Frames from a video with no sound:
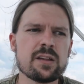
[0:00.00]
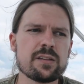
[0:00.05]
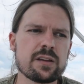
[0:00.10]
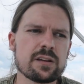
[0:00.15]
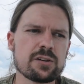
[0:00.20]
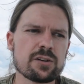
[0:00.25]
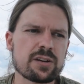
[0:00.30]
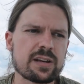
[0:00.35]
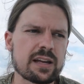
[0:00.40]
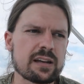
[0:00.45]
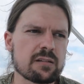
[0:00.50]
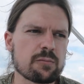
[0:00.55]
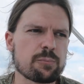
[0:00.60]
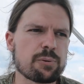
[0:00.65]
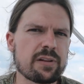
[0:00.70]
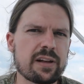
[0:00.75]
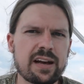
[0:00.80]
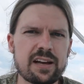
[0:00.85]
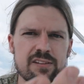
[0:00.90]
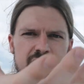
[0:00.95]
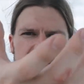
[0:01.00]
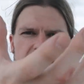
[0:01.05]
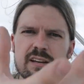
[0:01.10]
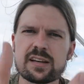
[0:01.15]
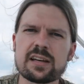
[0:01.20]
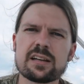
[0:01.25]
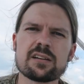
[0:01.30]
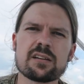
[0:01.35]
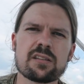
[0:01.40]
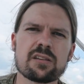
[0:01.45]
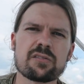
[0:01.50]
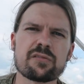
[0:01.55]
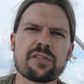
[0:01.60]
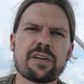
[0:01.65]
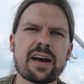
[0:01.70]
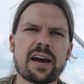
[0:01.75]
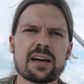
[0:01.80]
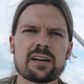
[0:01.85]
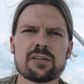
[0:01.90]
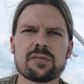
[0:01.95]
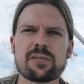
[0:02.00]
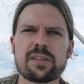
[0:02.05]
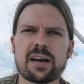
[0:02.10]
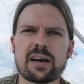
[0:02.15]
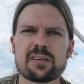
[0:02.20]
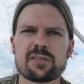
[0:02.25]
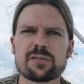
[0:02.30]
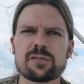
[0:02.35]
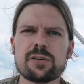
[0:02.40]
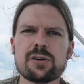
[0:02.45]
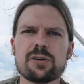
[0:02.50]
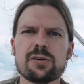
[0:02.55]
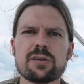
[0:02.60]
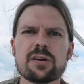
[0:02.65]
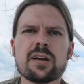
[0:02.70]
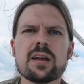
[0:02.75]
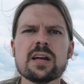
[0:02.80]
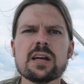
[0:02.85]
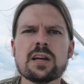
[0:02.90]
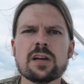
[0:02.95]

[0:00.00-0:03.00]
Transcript: then you're getting plastic into the fat of that food.